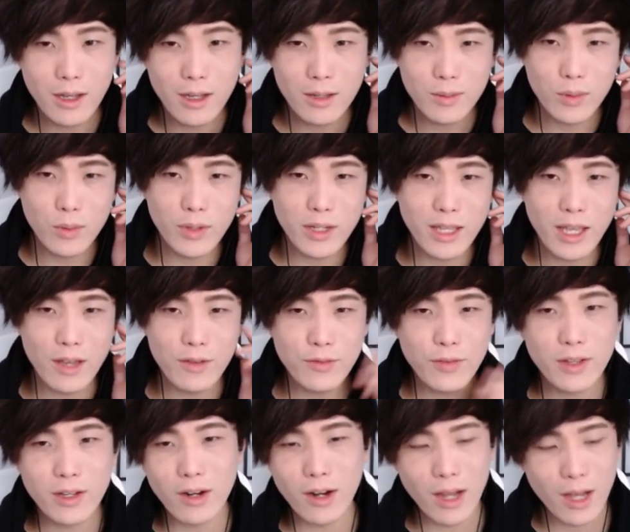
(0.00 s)
but we can't
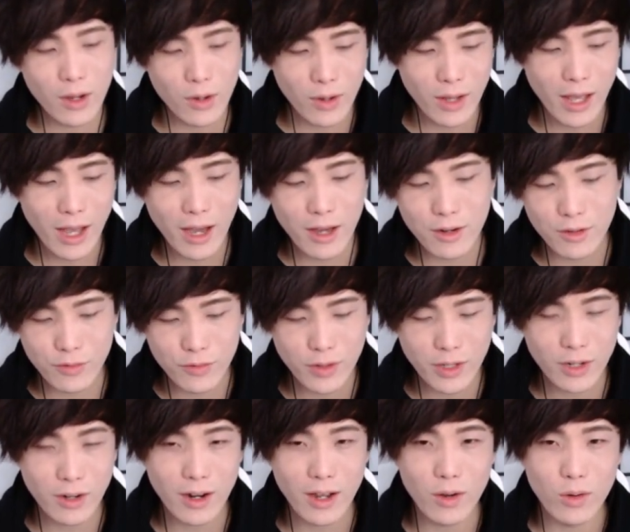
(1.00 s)
figure out how to
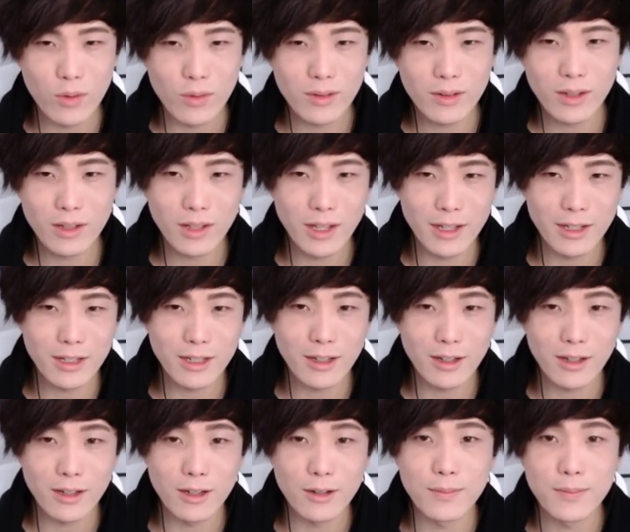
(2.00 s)
figure out like
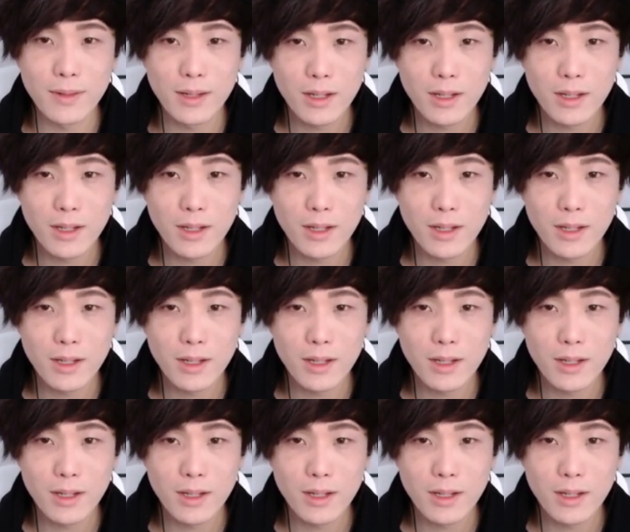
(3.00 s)
uh,